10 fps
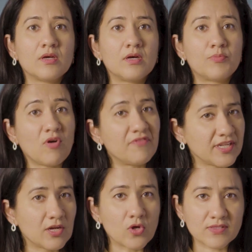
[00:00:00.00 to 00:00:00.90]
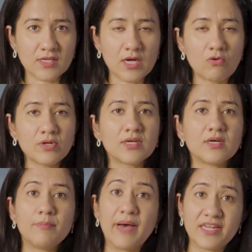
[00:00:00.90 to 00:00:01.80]
a profit and loss account
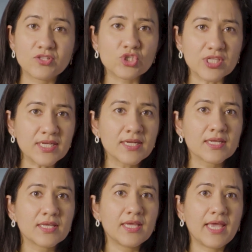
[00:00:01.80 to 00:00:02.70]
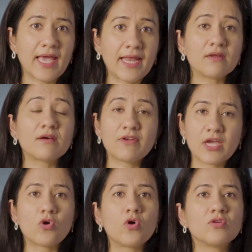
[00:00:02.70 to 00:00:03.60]
a balance sheet and a
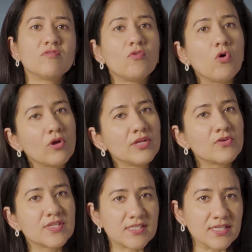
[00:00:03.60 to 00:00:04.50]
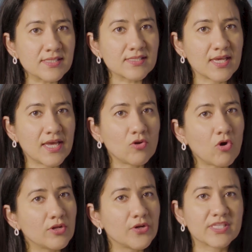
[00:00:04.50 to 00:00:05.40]
record of all your receipts and
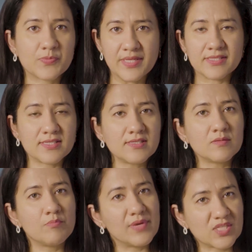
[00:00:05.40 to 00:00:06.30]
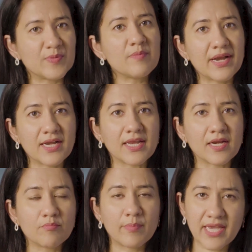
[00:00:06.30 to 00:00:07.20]
all your expenses must be
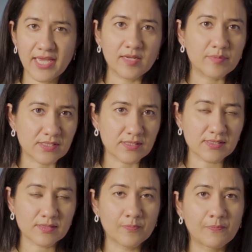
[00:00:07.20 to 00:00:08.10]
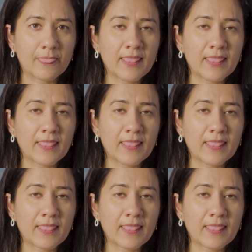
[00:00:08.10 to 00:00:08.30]
maintained by any business